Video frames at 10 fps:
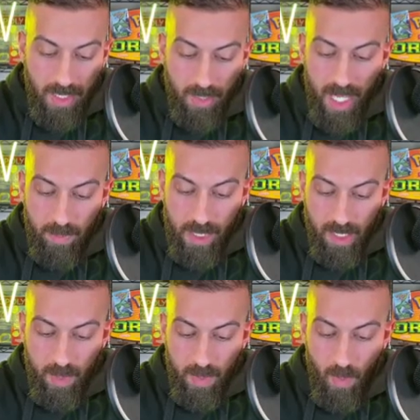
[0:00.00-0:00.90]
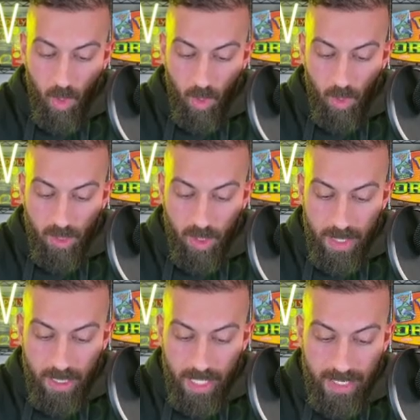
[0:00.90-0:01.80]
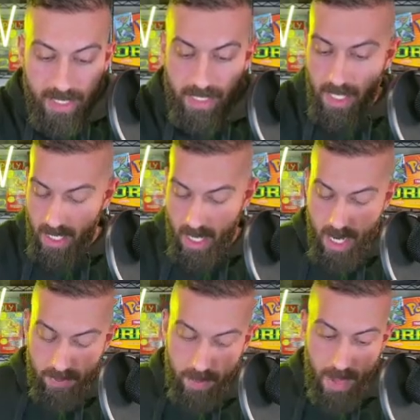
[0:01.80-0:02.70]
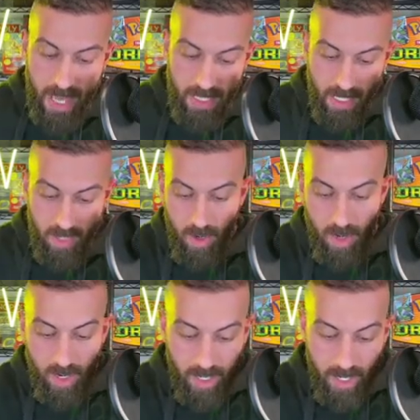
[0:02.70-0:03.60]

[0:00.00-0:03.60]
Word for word: There can be a little bit more or a little bit less, um, depending on